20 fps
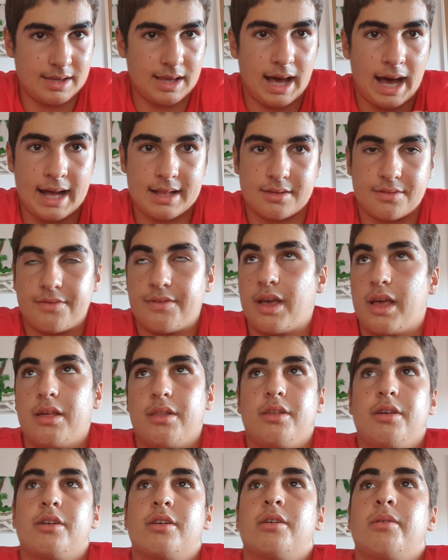at
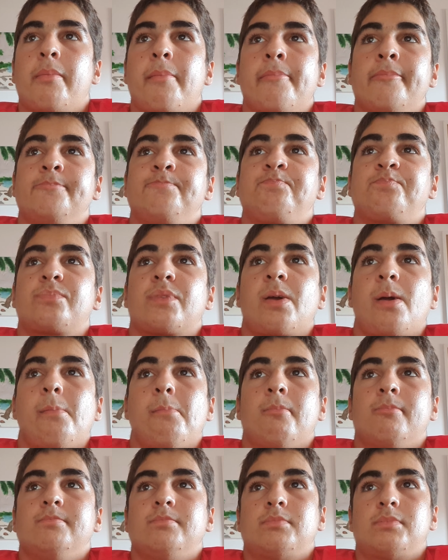failure.
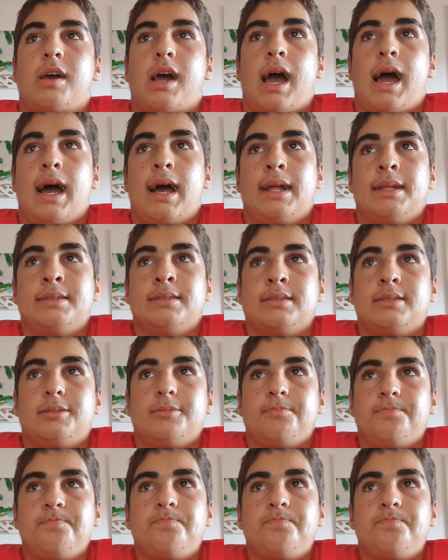And